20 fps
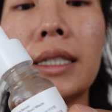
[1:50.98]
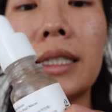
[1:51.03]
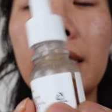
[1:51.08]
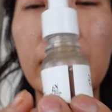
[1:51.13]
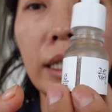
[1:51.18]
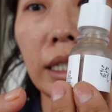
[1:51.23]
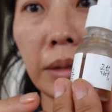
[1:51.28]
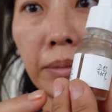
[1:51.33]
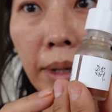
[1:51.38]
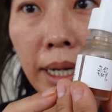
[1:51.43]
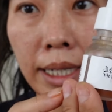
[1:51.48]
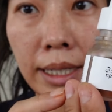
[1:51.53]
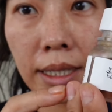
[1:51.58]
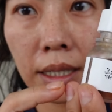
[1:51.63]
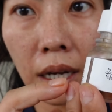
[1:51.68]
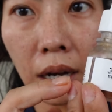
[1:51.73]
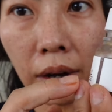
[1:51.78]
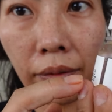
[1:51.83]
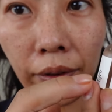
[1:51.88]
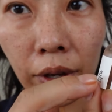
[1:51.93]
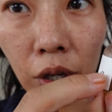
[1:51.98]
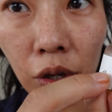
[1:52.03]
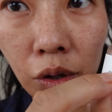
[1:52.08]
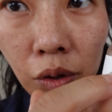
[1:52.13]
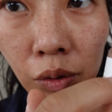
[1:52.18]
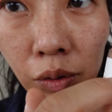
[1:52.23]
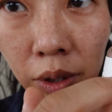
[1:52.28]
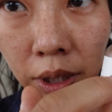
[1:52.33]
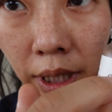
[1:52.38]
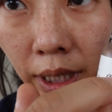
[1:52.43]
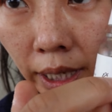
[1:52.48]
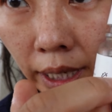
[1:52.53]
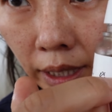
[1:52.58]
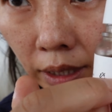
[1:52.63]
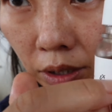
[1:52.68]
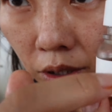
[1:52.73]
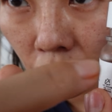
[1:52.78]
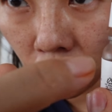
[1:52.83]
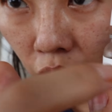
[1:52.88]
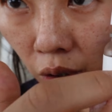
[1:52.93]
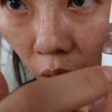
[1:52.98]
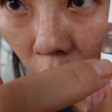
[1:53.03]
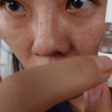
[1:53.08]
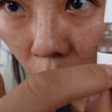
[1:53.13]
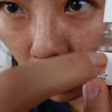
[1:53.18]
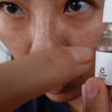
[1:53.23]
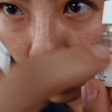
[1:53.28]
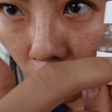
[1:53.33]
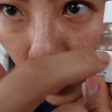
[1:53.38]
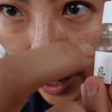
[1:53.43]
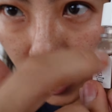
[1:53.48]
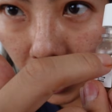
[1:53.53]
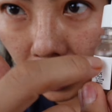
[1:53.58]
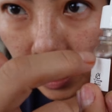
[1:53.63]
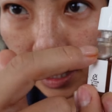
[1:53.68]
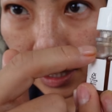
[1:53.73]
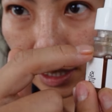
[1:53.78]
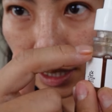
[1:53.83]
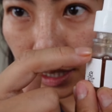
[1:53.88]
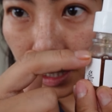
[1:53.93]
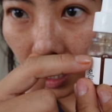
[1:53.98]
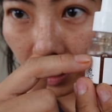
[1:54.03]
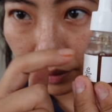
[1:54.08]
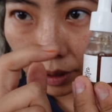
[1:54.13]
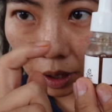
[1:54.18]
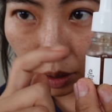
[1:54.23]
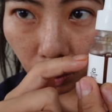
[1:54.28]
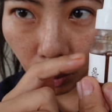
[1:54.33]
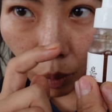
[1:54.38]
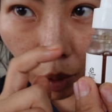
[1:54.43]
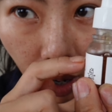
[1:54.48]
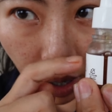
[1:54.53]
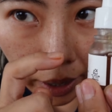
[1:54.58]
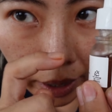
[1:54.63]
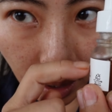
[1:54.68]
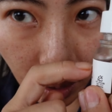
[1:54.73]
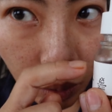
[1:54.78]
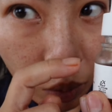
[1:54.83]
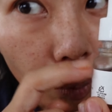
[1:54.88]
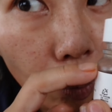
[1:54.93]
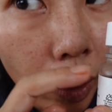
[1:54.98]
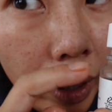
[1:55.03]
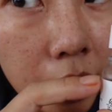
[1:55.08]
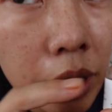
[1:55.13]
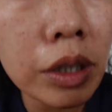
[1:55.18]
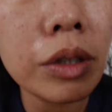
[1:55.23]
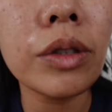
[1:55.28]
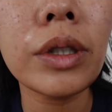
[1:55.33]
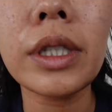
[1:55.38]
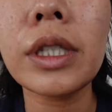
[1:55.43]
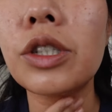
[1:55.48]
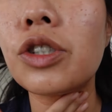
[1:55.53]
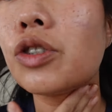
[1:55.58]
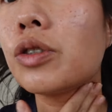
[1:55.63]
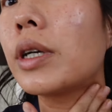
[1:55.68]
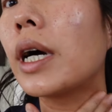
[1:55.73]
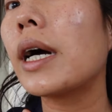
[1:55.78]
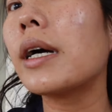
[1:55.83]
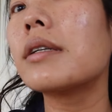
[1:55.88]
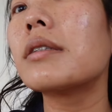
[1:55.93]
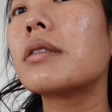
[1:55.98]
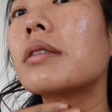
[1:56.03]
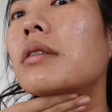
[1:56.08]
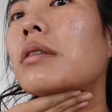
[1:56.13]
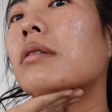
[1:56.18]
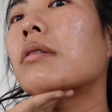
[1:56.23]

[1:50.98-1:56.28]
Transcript: see myself using it so quick. This is after one usage, you guys.